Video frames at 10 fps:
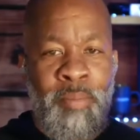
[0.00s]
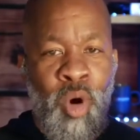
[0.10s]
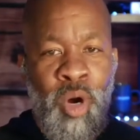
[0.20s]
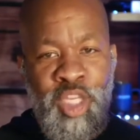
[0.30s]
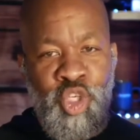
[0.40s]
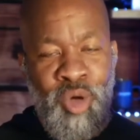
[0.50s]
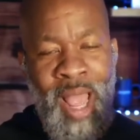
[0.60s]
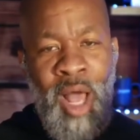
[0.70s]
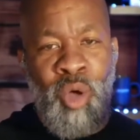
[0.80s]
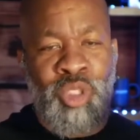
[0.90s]
to mortgage your
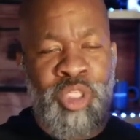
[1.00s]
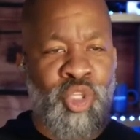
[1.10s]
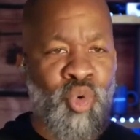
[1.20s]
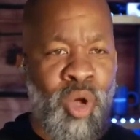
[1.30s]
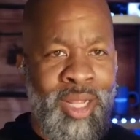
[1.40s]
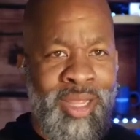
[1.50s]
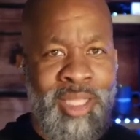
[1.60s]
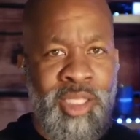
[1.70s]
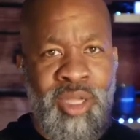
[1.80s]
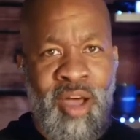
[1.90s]
house and do all of
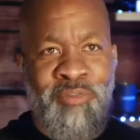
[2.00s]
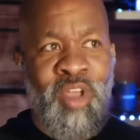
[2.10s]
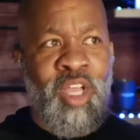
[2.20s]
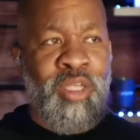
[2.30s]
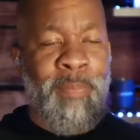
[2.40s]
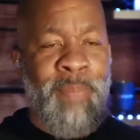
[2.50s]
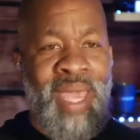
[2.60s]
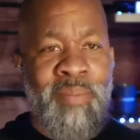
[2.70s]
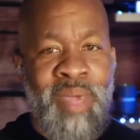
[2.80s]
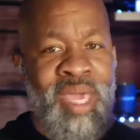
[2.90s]
that stuff to
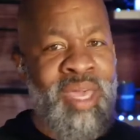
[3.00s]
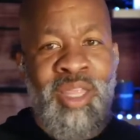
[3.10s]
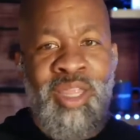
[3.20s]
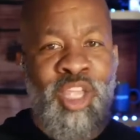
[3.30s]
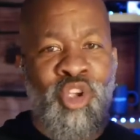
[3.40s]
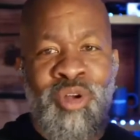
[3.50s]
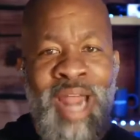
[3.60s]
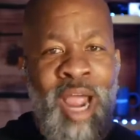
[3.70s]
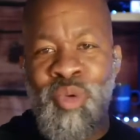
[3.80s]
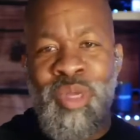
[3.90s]
pay me, then you're
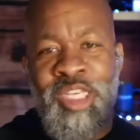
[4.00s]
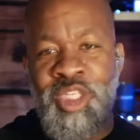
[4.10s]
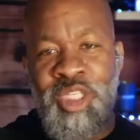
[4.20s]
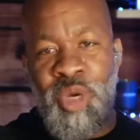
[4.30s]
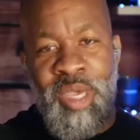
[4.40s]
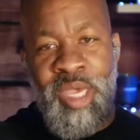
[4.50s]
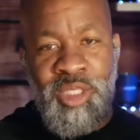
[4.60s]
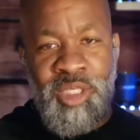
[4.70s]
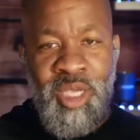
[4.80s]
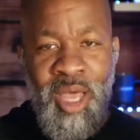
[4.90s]
not really
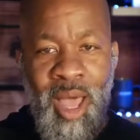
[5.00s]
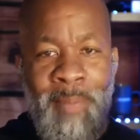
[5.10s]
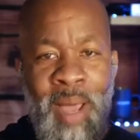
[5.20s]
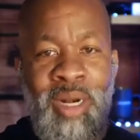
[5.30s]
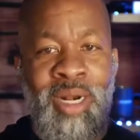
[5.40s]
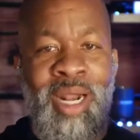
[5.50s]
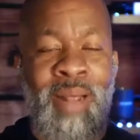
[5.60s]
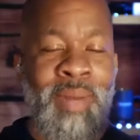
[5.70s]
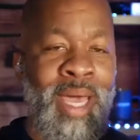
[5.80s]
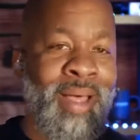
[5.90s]
serious about it.
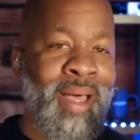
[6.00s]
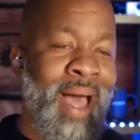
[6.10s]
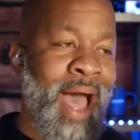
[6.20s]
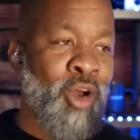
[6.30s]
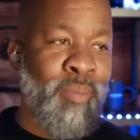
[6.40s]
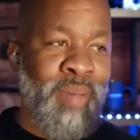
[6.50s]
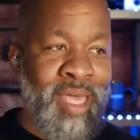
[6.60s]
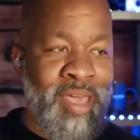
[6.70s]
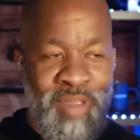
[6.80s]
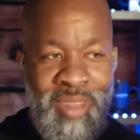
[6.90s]
And I'm like, I don't
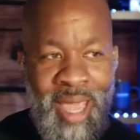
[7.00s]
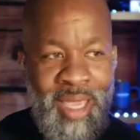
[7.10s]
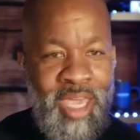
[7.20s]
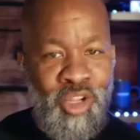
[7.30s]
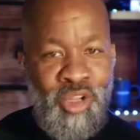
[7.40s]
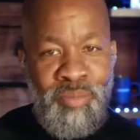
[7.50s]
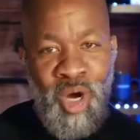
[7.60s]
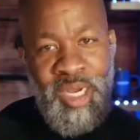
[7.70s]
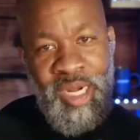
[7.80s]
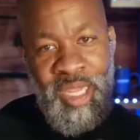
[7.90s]
believe in that guilt
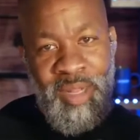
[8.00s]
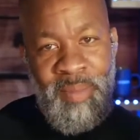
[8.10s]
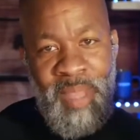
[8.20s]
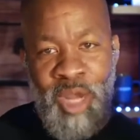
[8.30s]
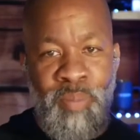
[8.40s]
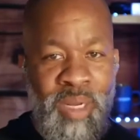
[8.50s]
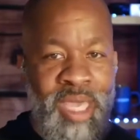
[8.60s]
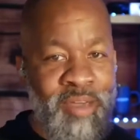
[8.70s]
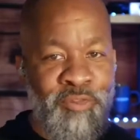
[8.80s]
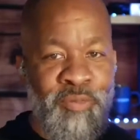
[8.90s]
marketing. I don't
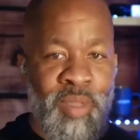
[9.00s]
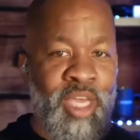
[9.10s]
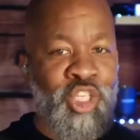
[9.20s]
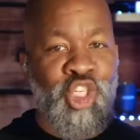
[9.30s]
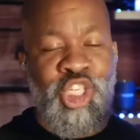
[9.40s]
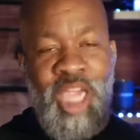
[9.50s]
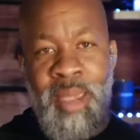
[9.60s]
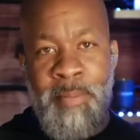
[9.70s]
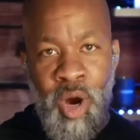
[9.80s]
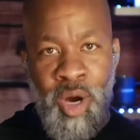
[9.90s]
believe in
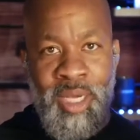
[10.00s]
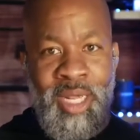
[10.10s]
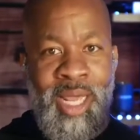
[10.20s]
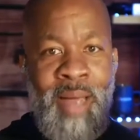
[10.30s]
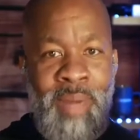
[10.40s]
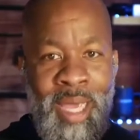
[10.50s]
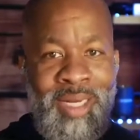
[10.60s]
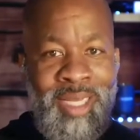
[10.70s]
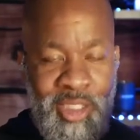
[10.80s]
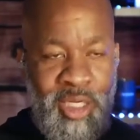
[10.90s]
shame marketing. I'm
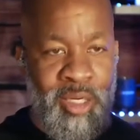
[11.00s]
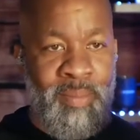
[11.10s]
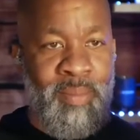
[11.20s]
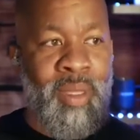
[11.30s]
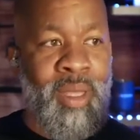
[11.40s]
like, listen,